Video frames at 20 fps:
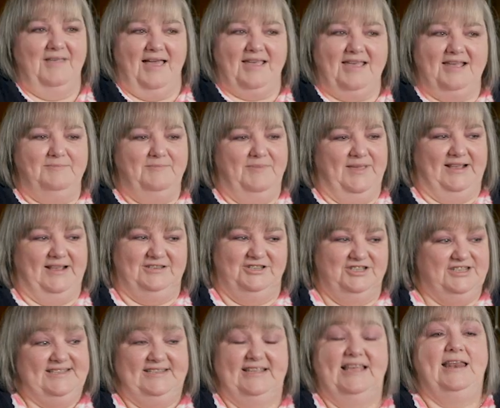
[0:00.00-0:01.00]
I could be
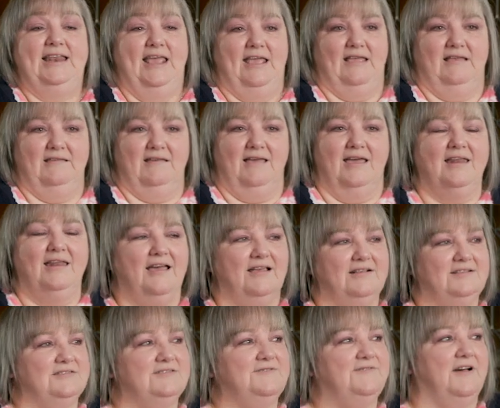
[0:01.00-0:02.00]
just sitting, and I
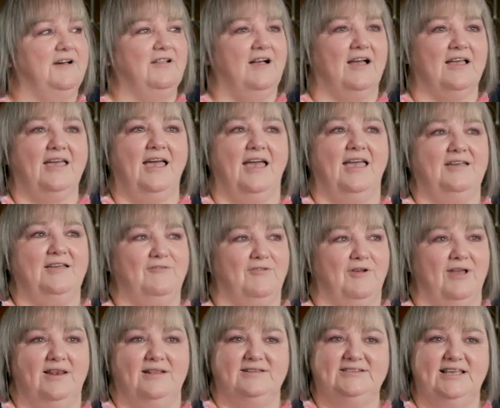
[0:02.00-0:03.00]
just felt like I had
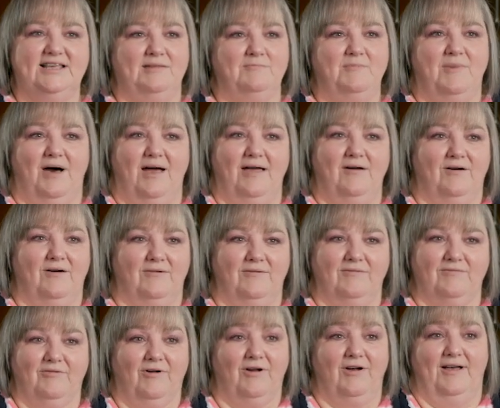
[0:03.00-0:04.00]
ran a 10 mile
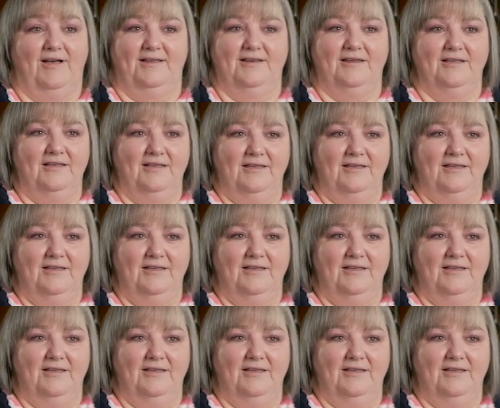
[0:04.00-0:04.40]
run.